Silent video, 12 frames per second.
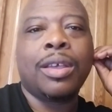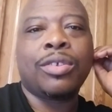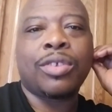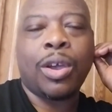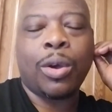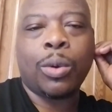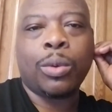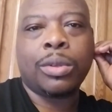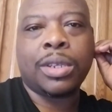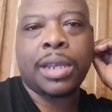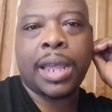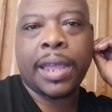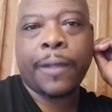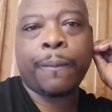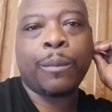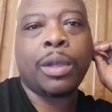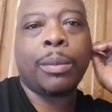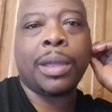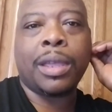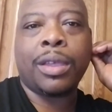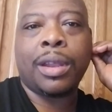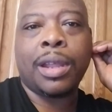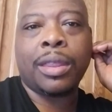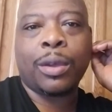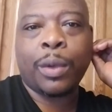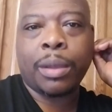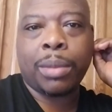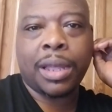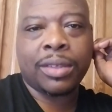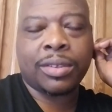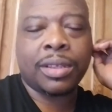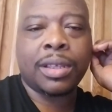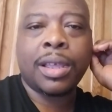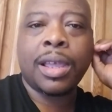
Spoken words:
So today, I'm gonna give you another quick blessing.